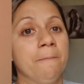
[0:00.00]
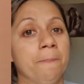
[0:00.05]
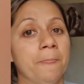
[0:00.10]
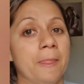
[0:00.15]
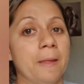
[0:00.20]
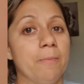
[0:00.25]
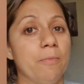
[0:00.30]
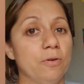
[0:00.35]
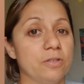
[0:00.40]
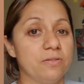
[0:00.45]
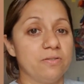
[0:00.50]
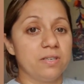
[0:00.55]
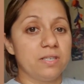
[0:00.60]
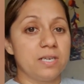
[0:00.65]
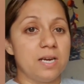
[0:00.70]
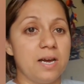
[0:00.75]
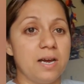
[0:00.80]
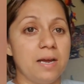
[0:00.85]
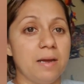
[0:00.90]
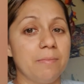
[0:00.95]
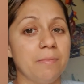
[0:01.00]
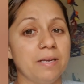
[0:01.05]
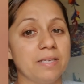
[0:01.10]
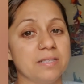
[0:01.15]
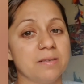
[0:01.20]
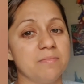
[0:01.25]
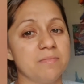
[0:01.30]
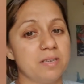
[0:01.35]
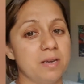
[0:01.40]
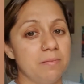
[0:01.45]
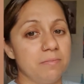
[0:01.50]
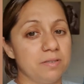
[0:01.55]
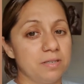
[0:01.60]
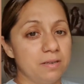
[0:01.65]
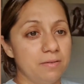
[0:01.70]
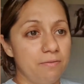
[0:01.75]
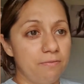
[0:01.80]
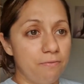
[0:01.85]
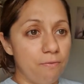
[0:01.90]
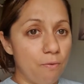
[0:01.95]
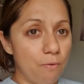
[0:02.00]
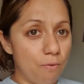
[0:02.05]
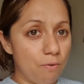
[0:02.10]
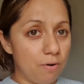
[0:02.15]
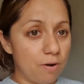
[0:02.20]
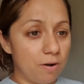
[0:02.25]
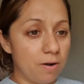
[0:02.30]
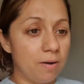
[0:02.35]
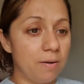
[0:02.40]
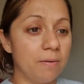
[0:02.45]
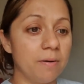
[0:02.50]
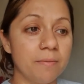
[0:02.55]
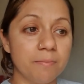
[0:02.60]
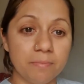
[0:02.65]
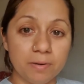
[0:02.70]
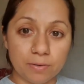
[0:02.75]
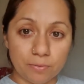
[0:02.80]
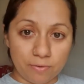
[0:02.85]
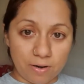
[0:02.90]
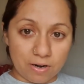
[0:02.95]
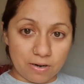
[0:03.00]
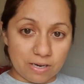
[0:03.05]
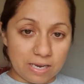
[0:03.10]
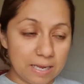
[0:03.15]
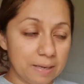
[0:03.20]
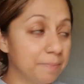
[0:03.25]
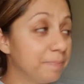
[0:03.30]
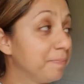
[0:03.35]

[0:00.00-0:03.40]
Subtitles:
most of the time, and sometimes 4, but rarely.